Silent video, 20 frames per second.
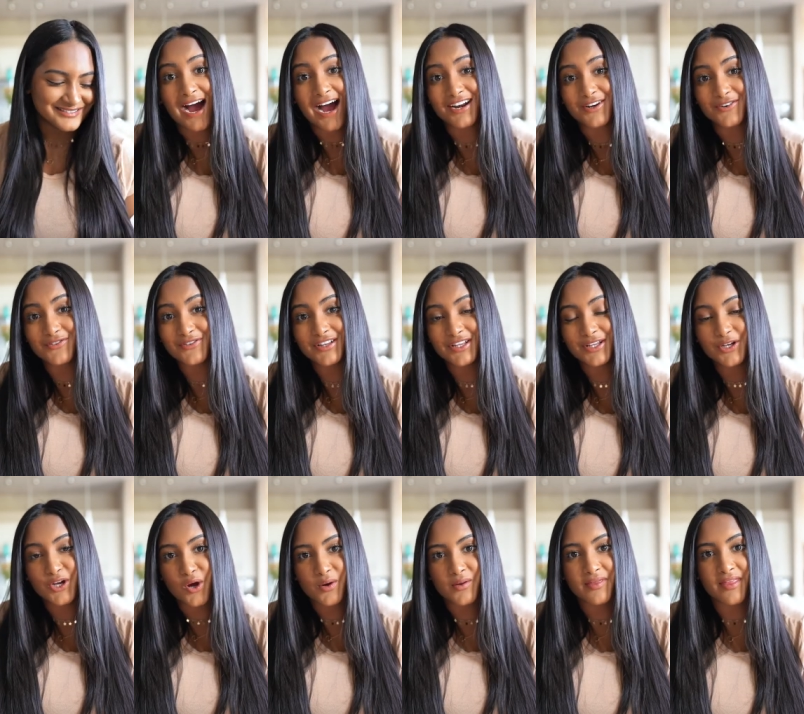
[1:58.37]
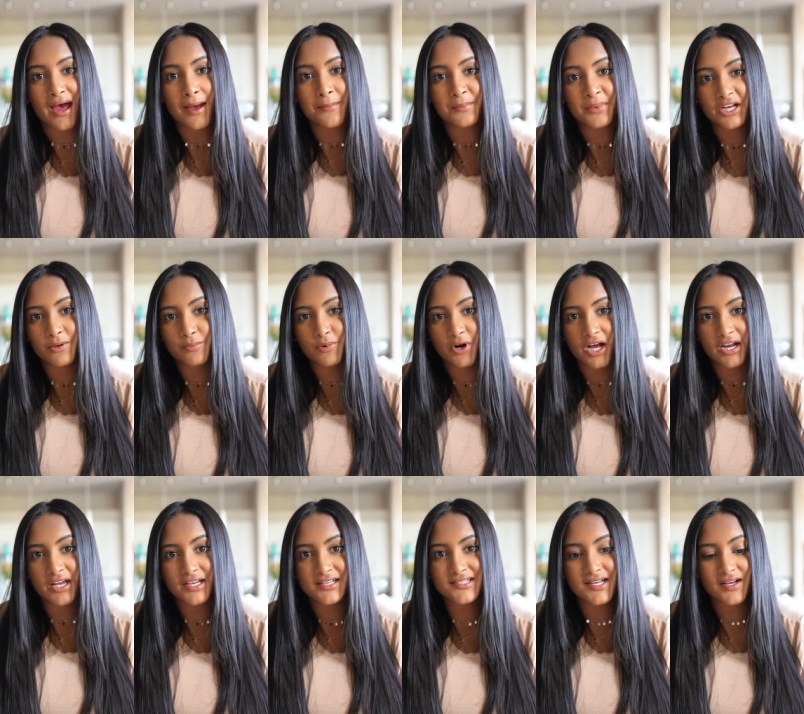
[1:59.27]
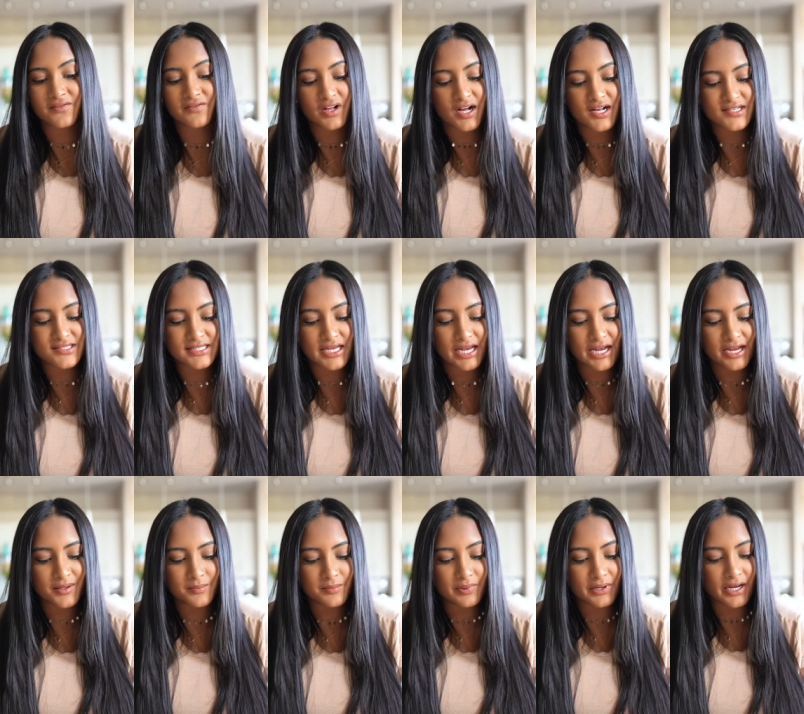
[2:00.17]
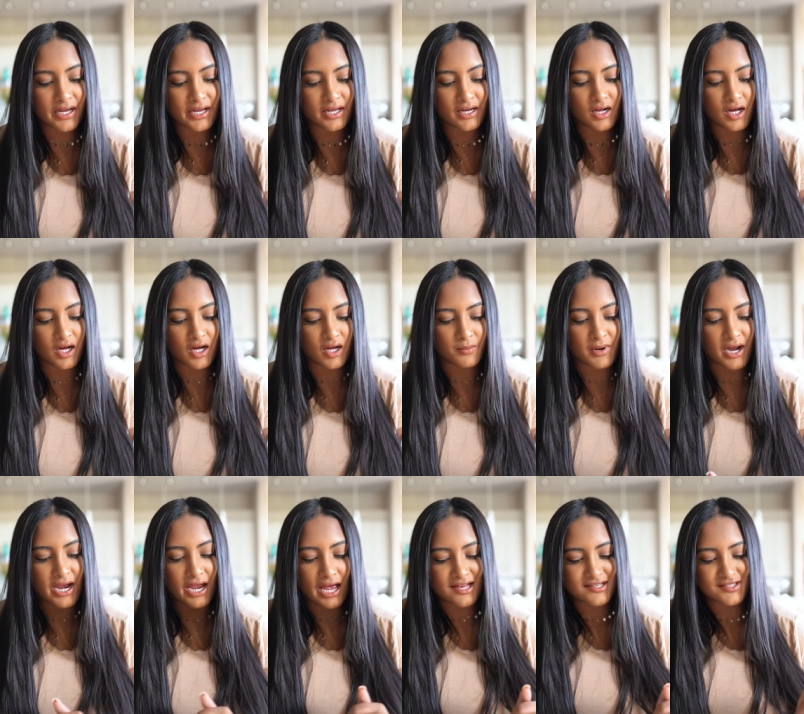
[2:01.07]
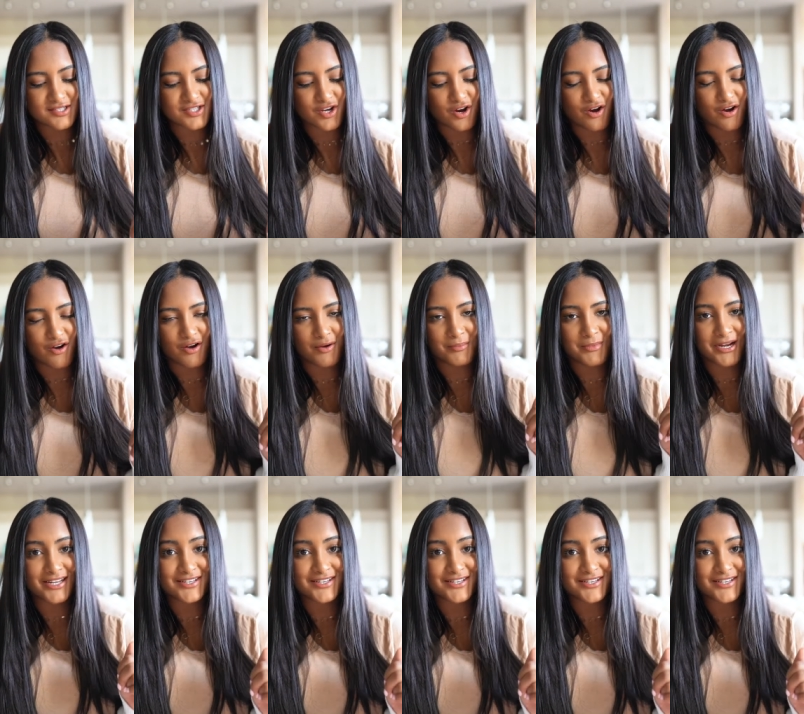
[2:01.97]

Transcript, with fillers: I don't really know that many products of Glossier, but um, I asked y'all on my